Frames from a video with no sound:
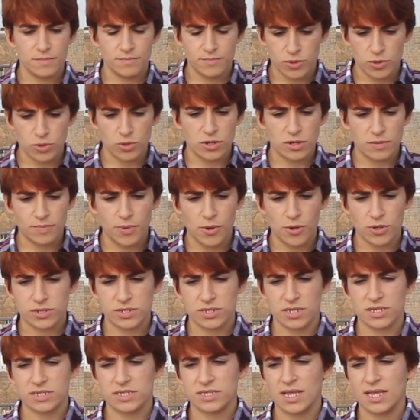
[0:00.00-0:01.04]
plural
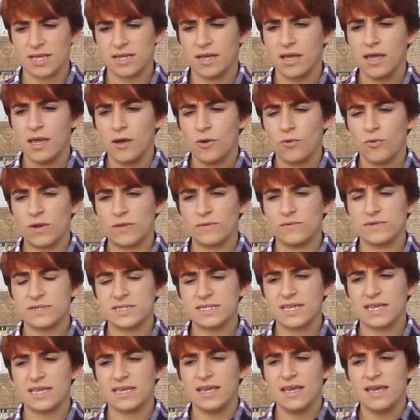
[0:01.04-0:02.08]
persons. Like when we
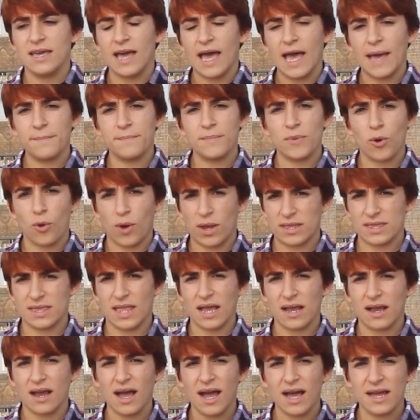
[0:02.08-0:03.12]
say am
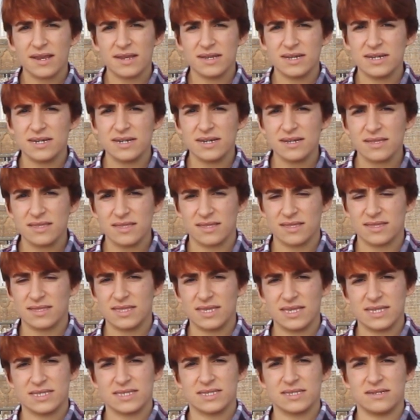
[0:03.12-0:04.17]
khwandekar un,
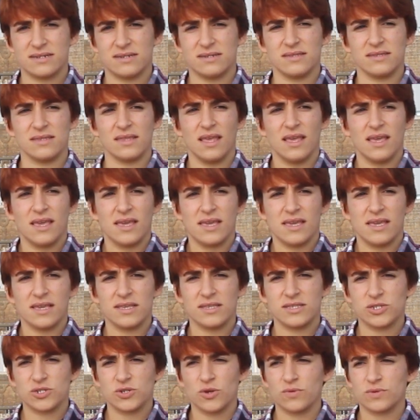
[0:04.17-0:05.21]
this un,
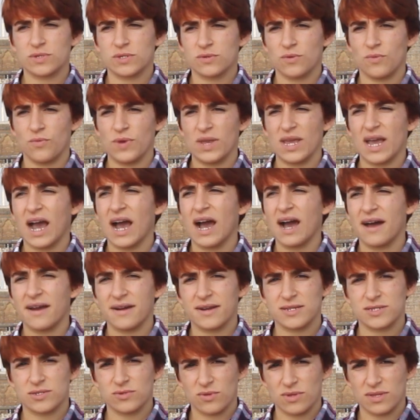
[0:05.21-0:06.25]
it shows we
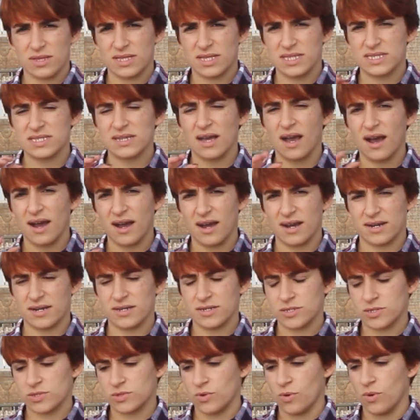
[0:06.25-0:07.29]
are students, these are.
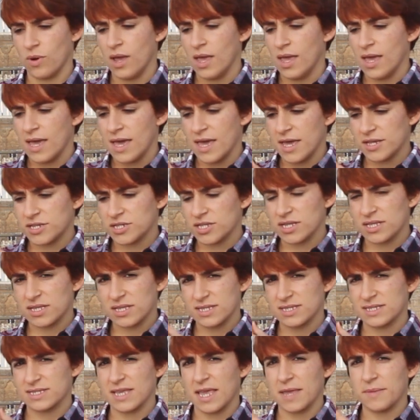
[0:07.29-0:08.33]
So actually it's
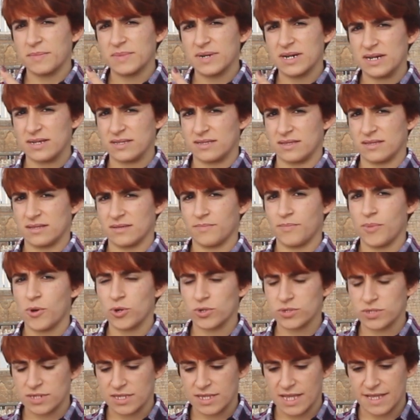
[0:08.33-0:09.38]
the same un,
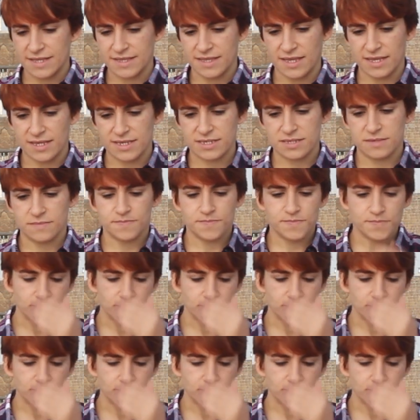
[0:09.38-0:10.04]
personal endings.